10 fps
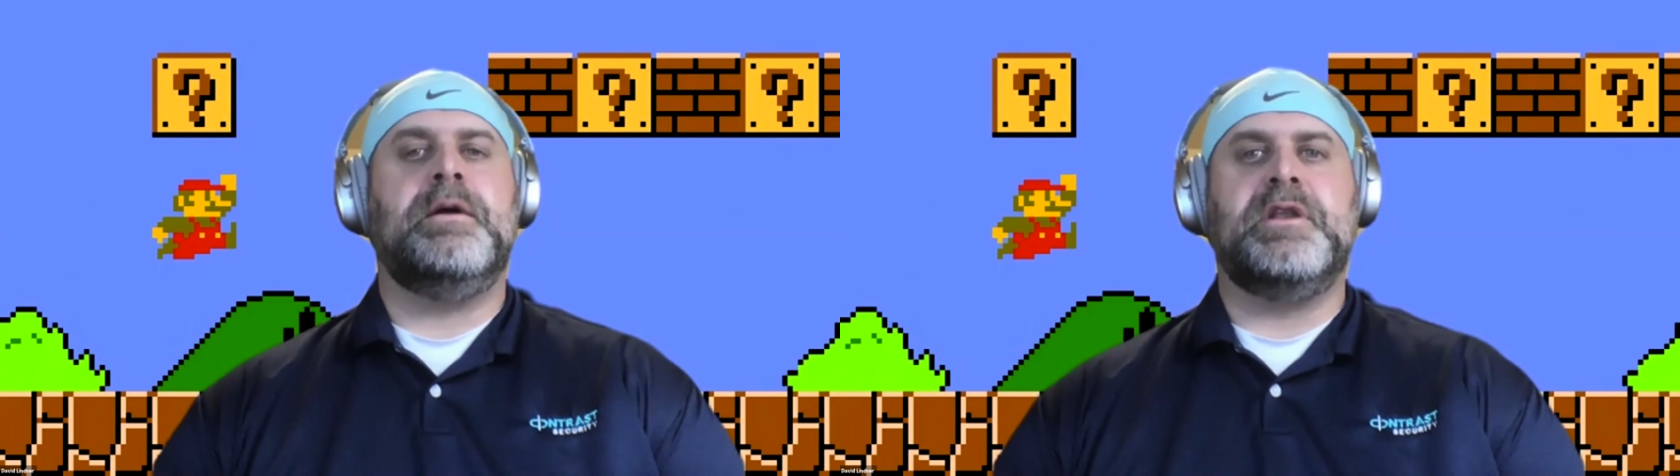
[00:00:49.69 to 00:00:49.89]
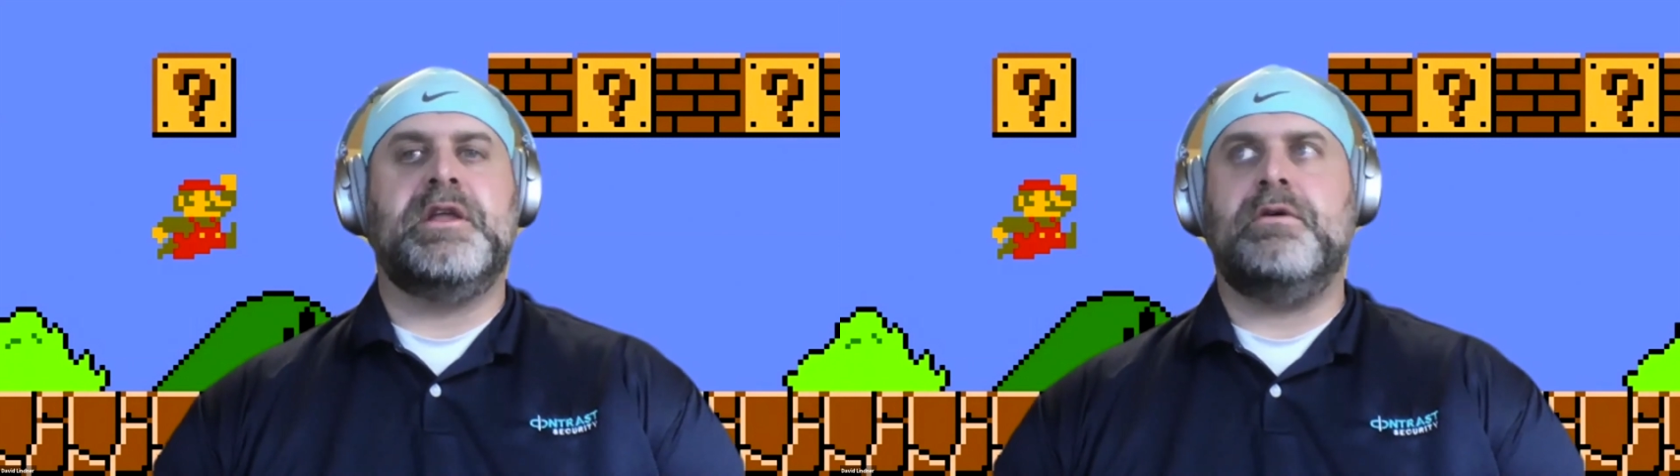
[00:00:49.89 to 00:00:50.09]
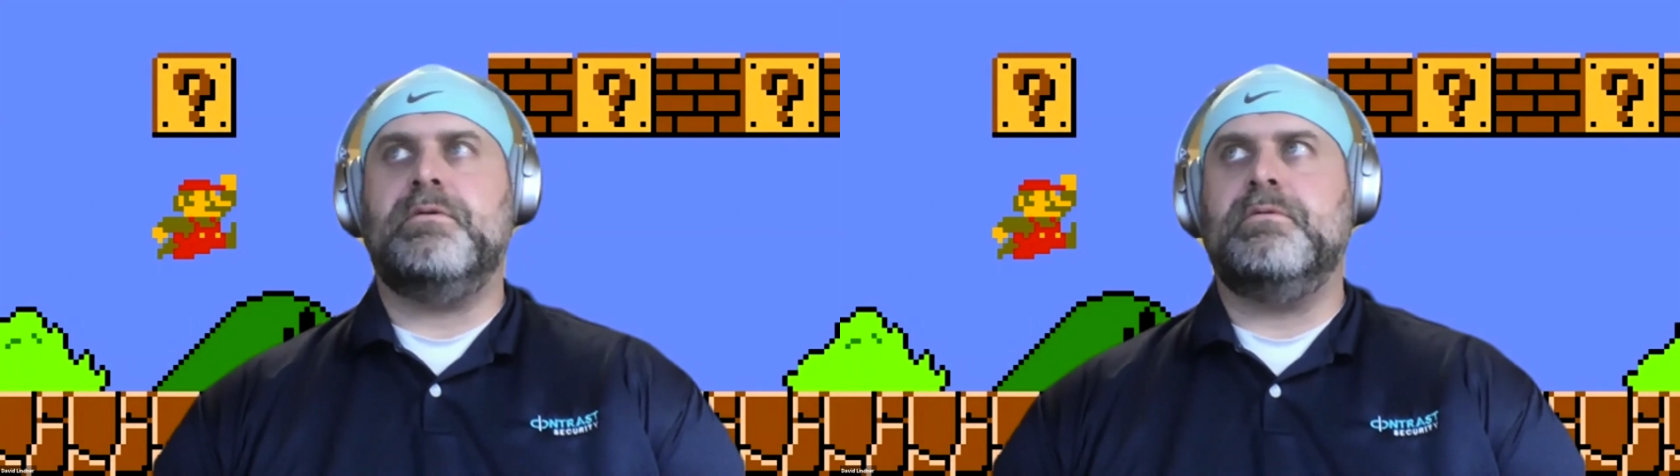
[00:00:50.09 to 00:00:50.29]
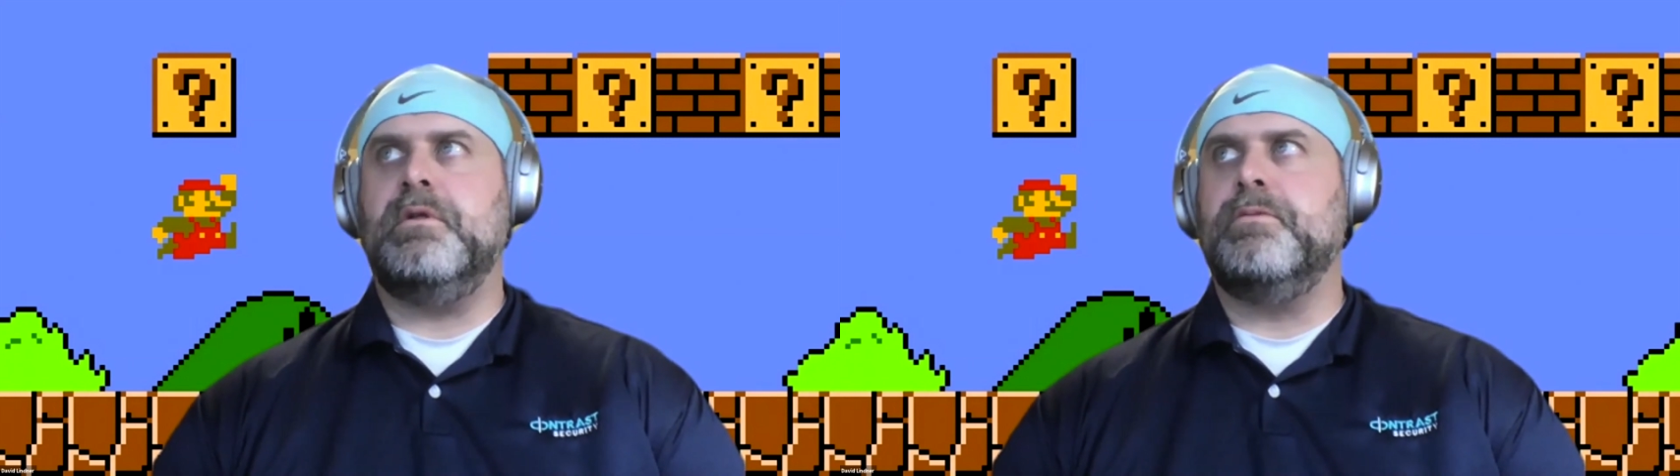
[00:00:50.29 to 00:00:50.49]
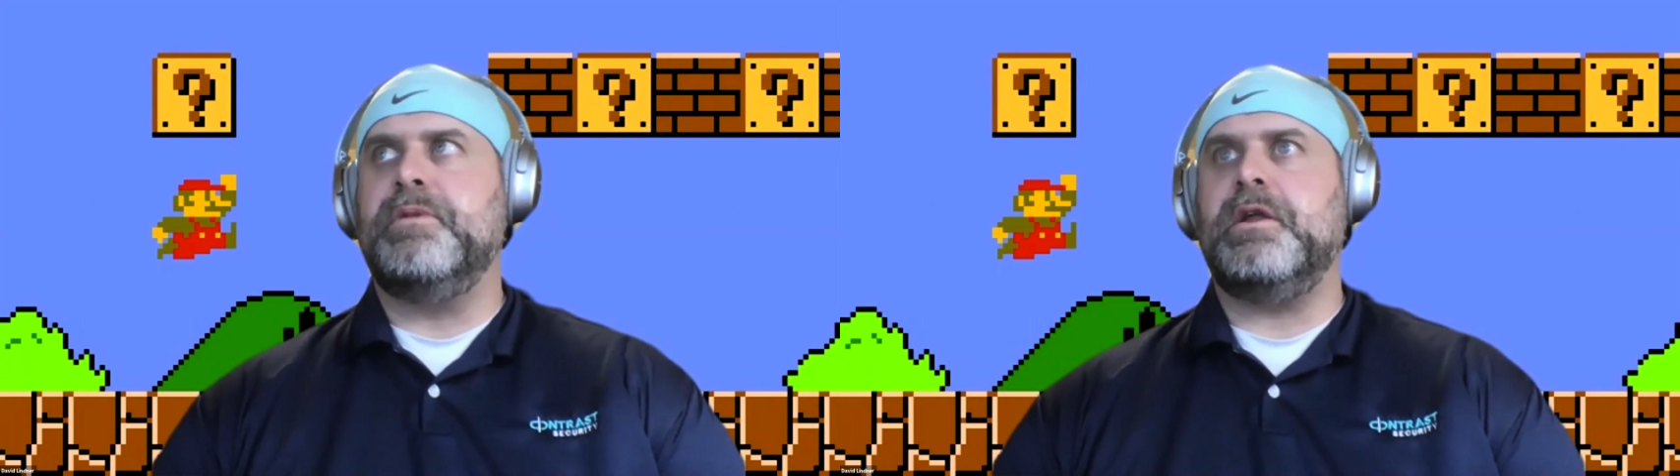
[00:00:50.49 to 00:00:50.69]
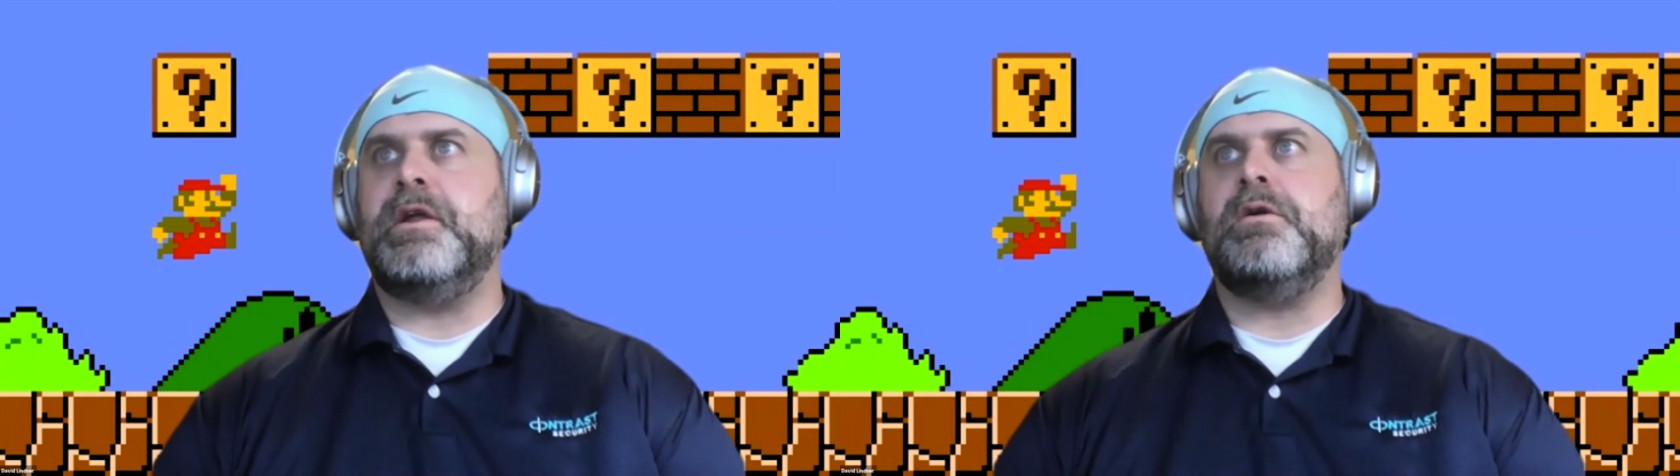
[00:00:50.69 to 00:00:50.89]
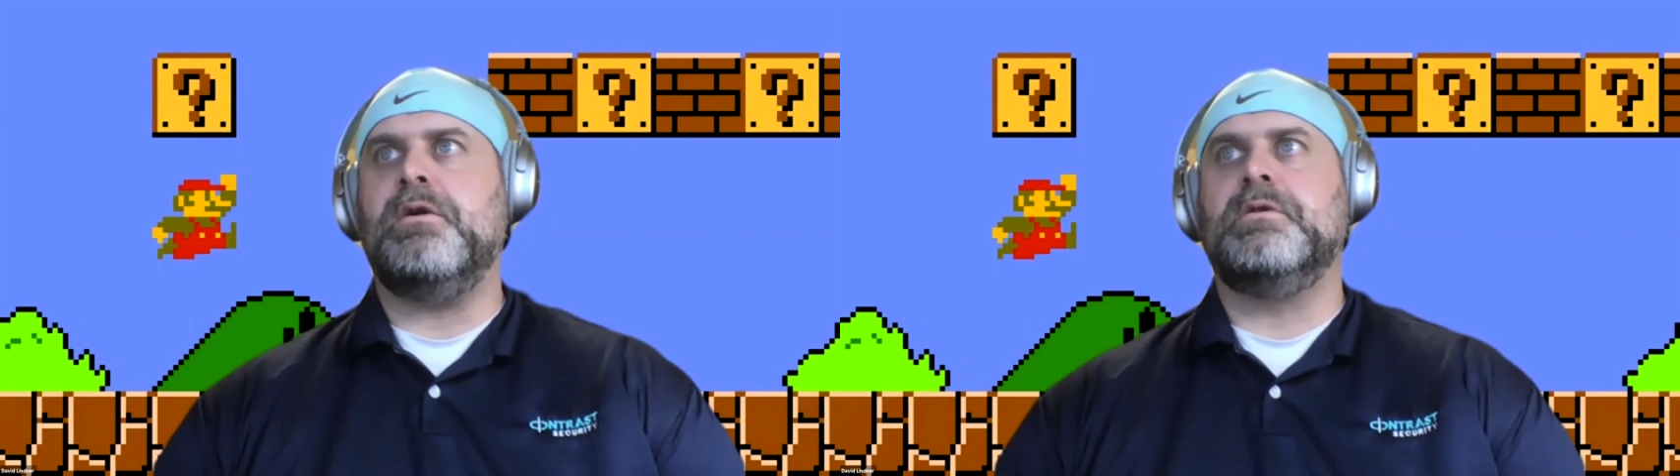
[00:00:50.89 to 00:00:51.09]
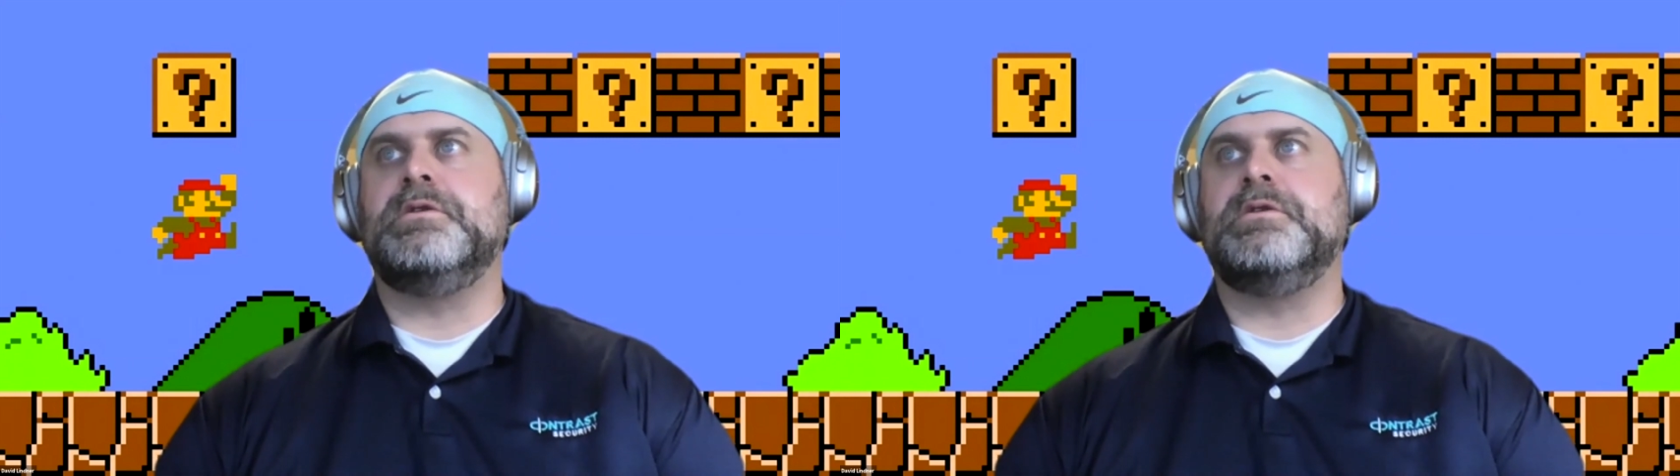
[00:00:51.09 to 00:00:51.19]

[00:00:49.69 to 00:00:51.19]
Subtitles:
Amadeo a little bit here